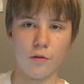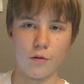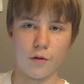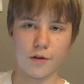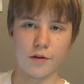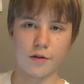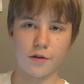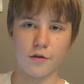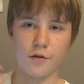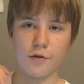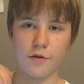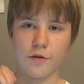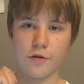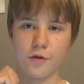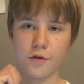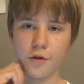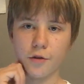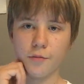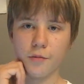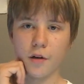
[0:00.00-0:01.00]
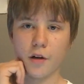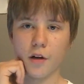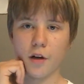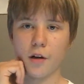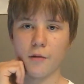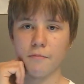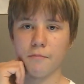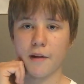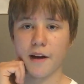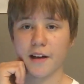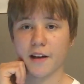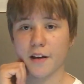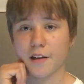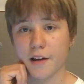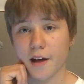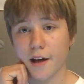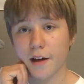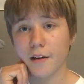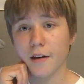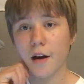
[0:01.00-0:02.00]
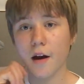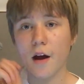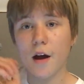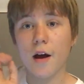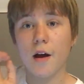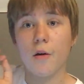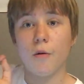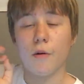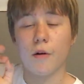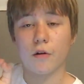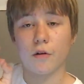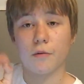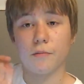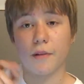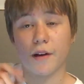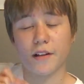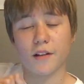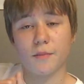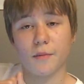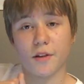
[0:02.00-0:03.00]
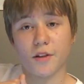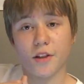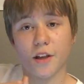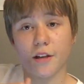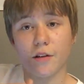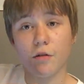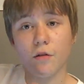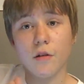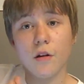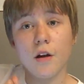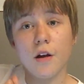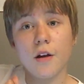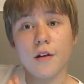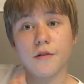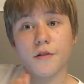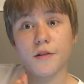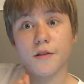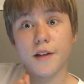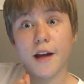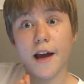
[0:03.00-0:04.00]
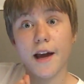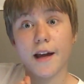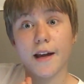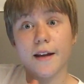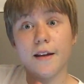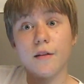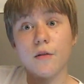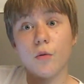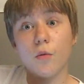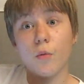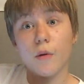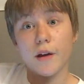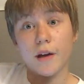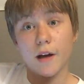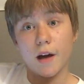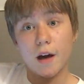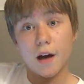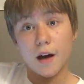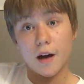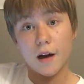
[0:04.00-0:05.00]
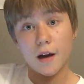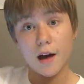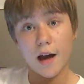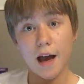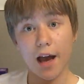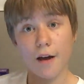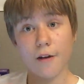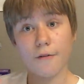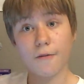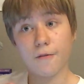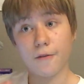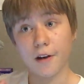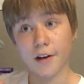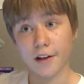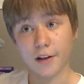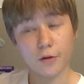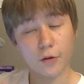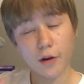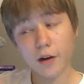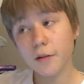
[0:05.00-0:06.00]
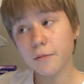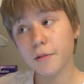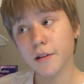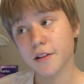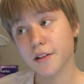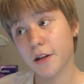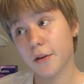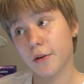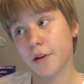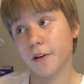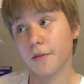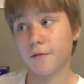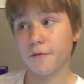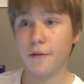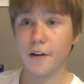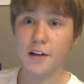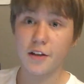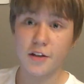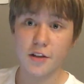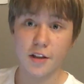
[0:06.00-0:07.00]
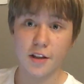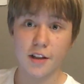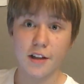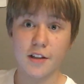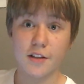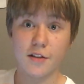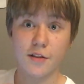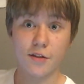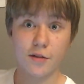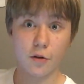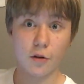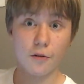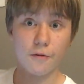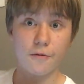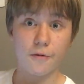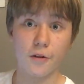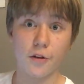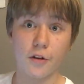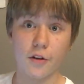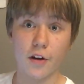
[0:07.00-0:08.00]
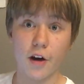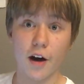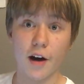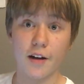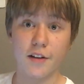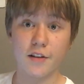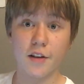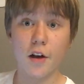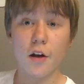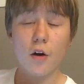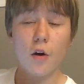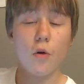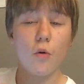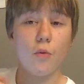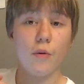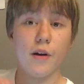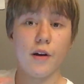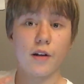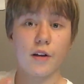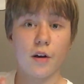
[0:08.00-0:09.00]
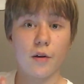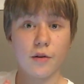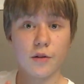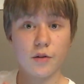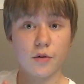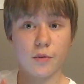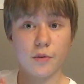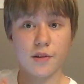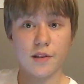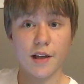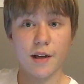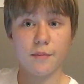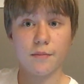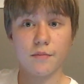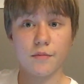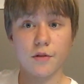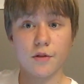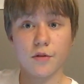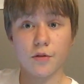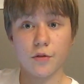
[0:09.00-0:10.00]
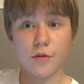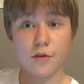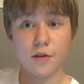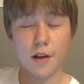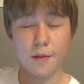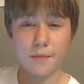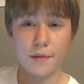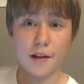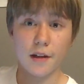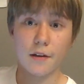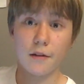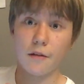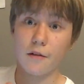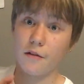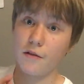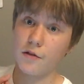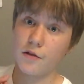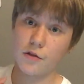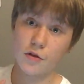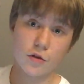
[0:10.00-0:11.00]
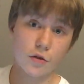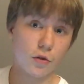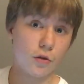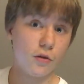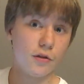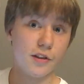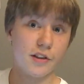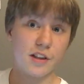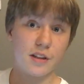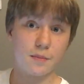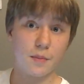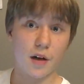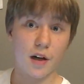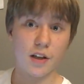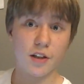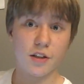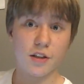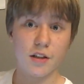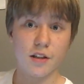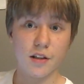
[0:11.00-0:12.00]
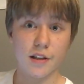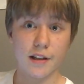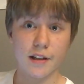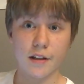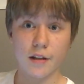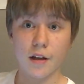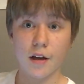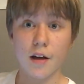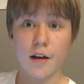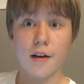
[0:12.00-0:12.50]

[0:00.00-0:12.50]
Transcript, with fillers: What's good, YouTube? I'm back again. Welcome back to my channel. Today, we uh, have an incredibly daring adventure in store for you guys. We're going to attempt to do something truly spine-chilling.